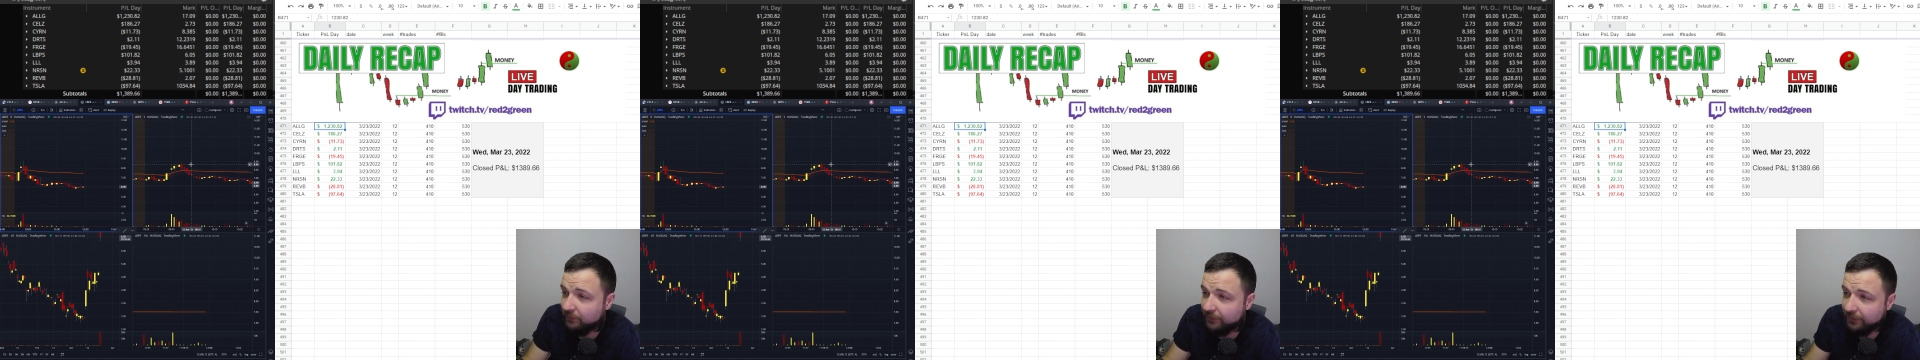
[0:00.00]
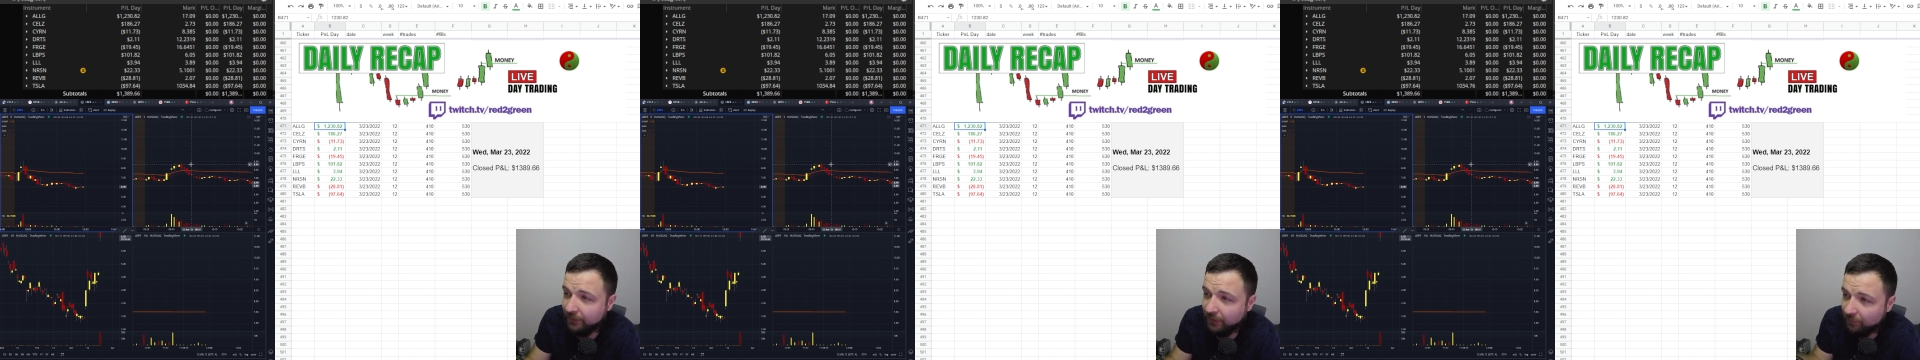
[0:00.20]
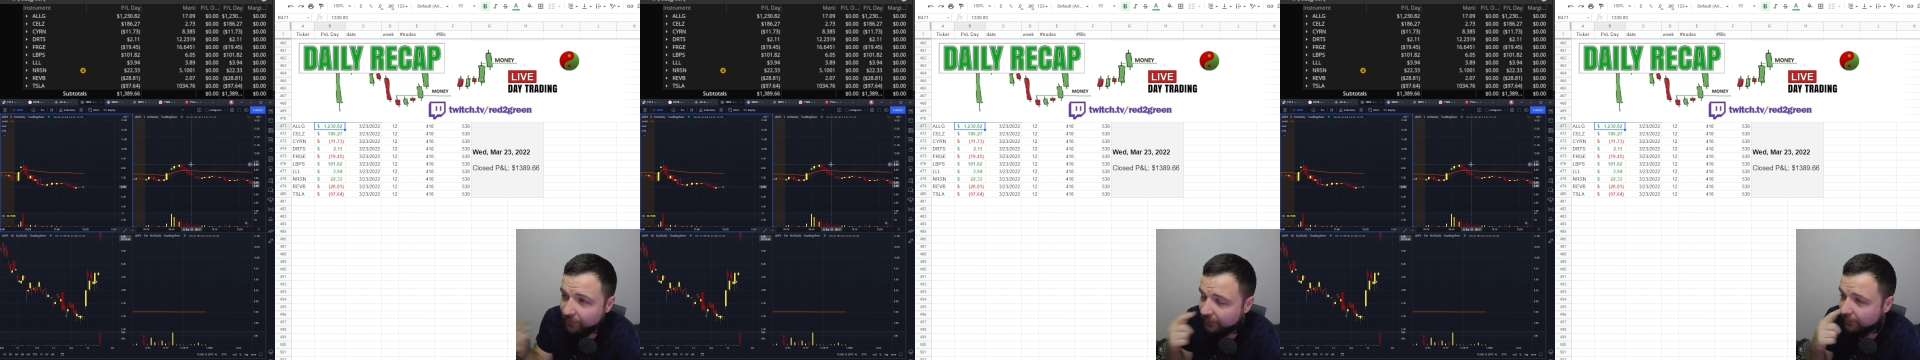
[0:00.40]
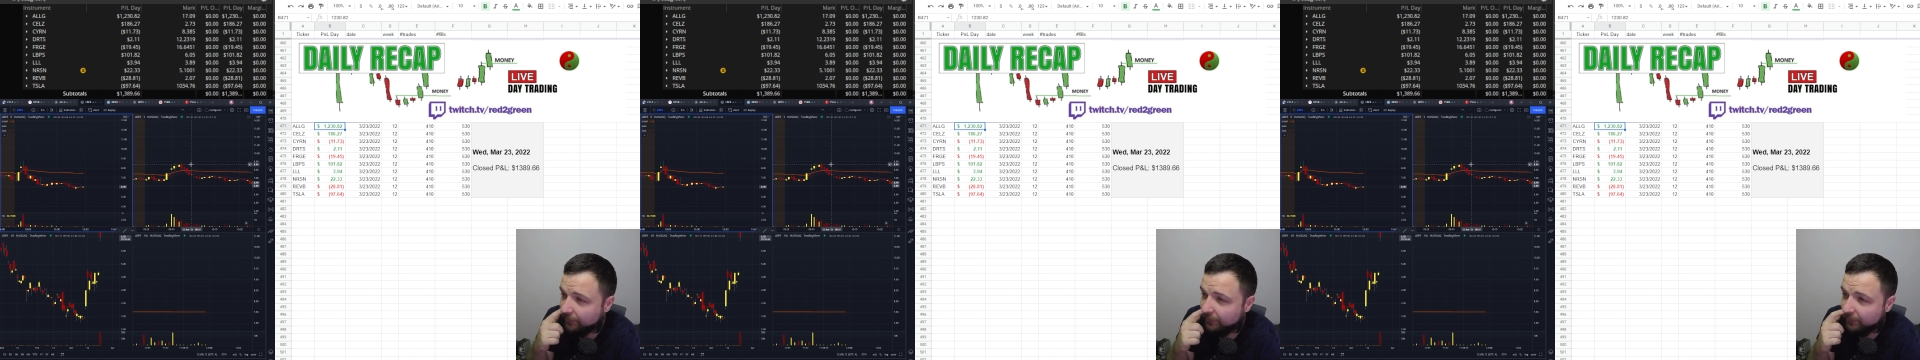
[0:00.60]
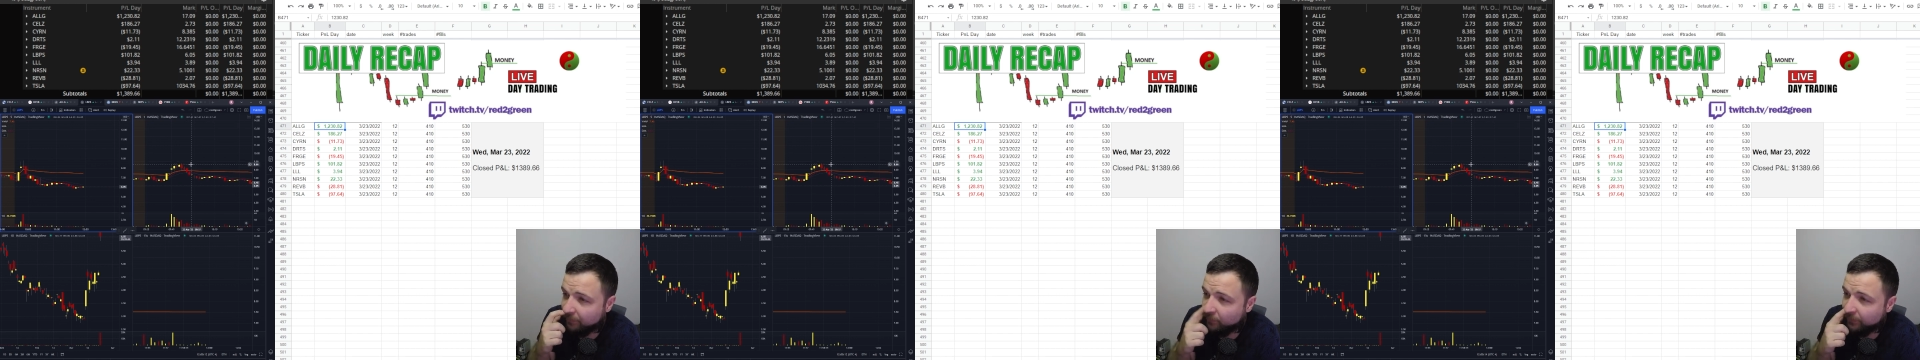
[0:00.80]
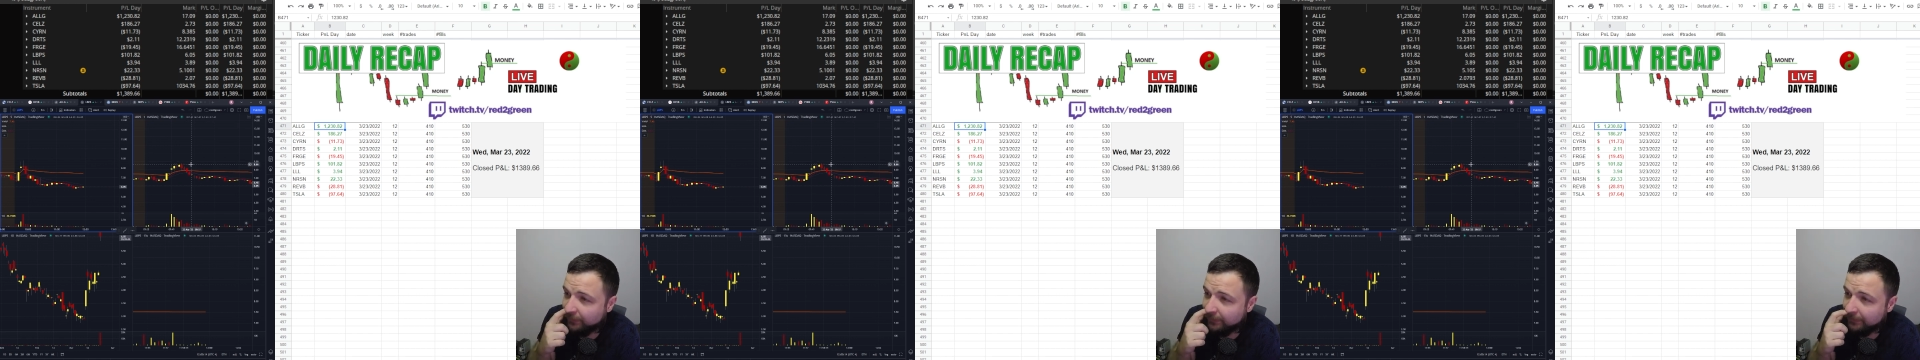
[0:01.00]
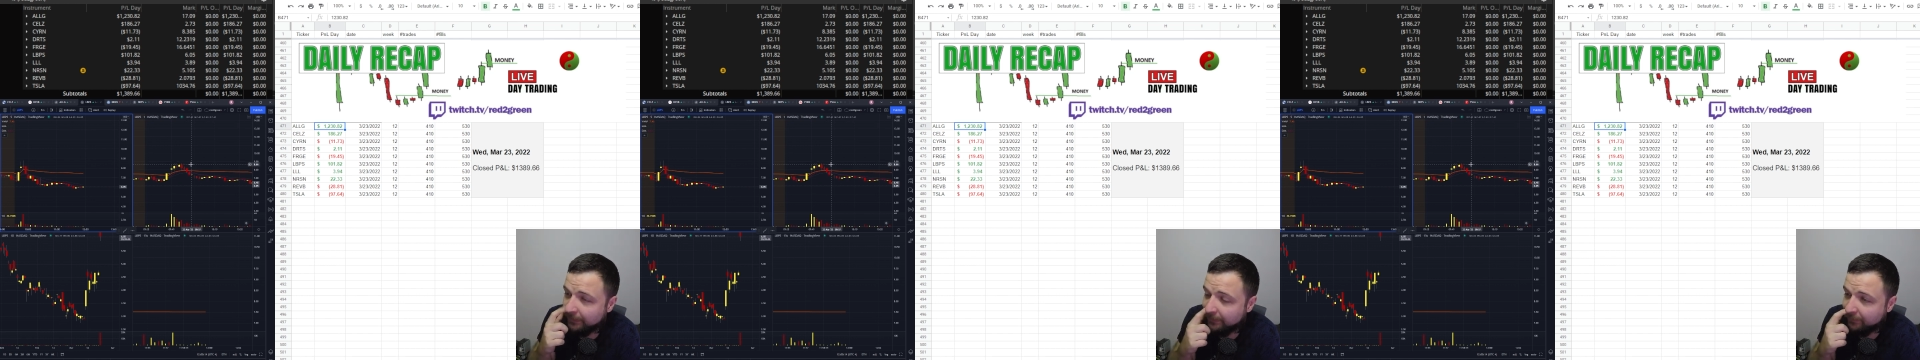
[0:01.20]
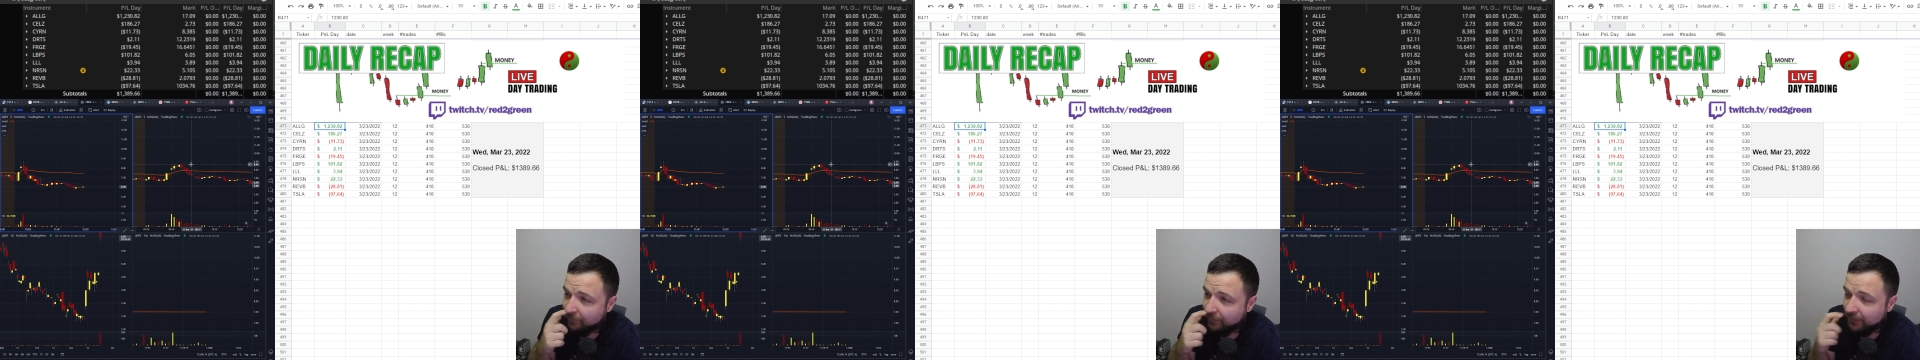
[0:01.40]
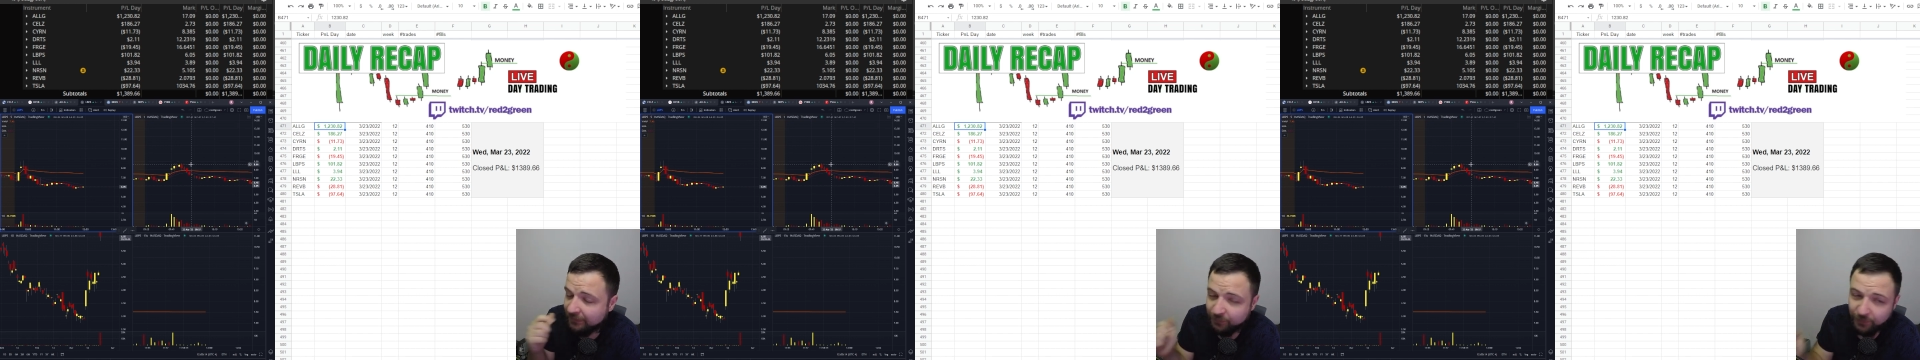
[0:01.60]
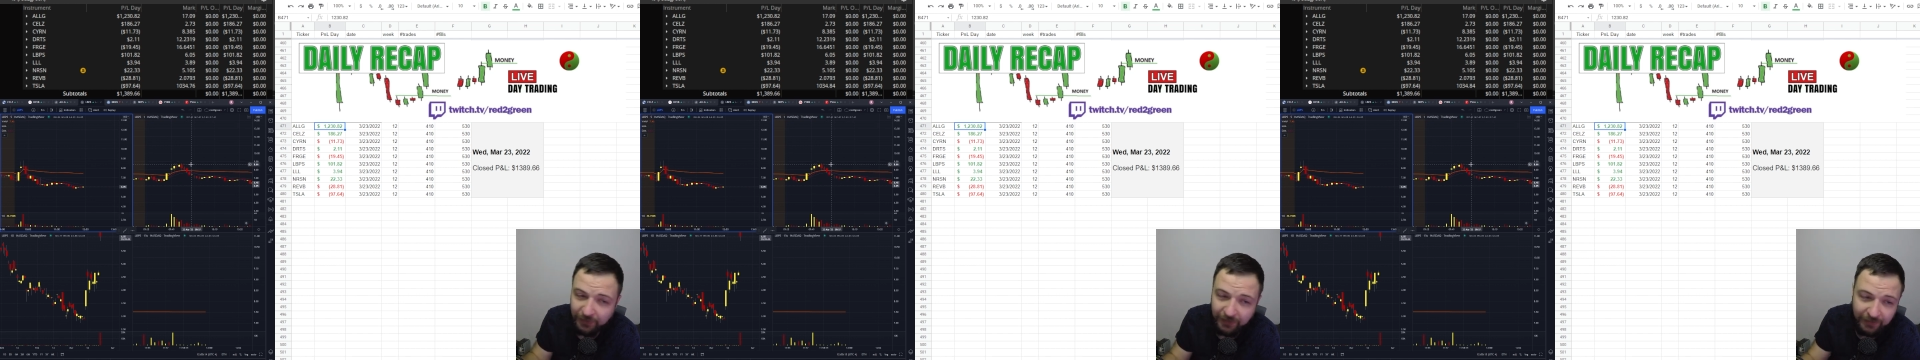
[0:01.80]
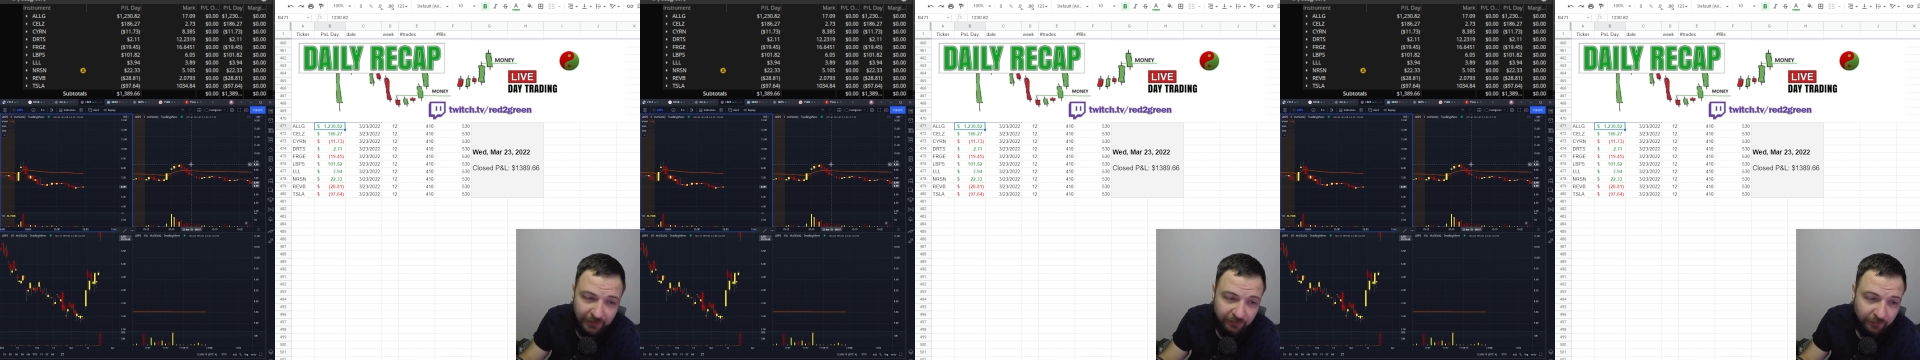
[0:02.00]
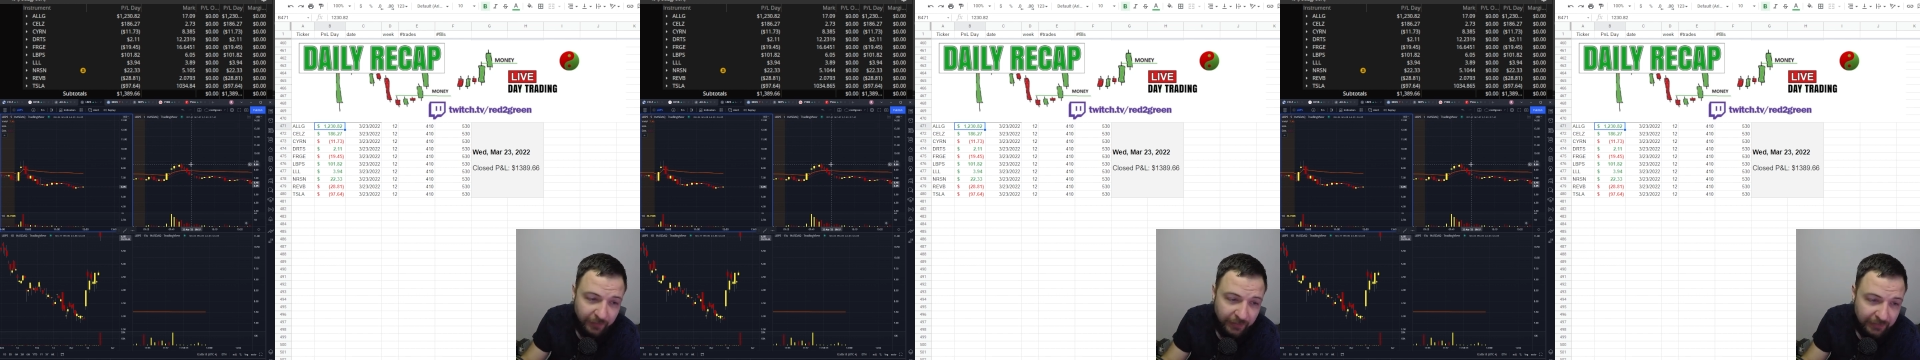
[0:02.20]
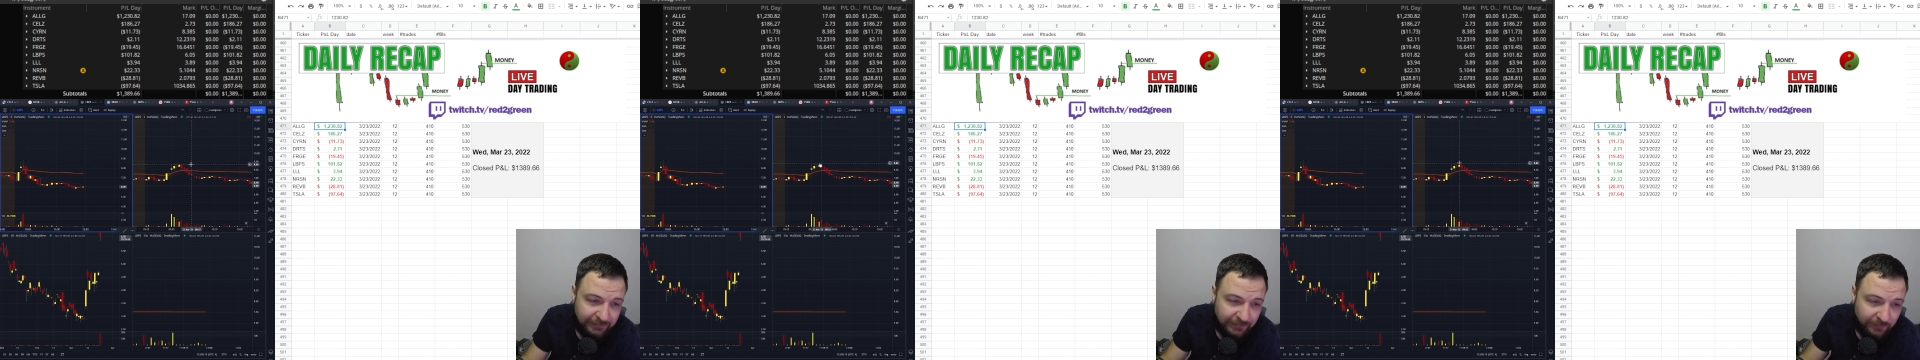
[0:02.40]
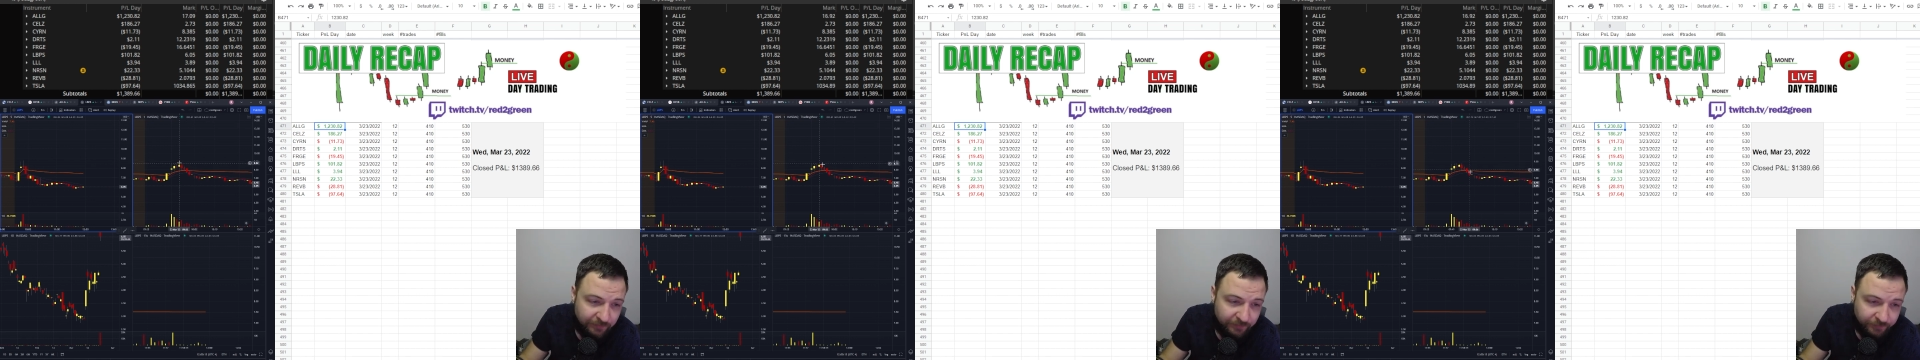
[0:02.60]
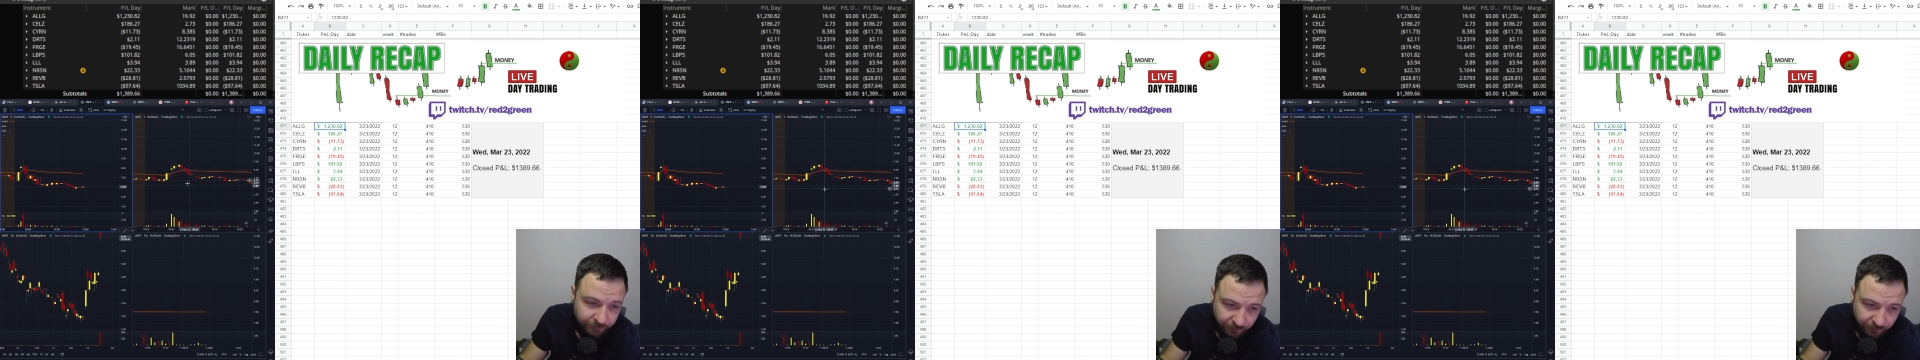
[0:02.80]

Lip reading: I think I made a little more than $100, but I gave back some.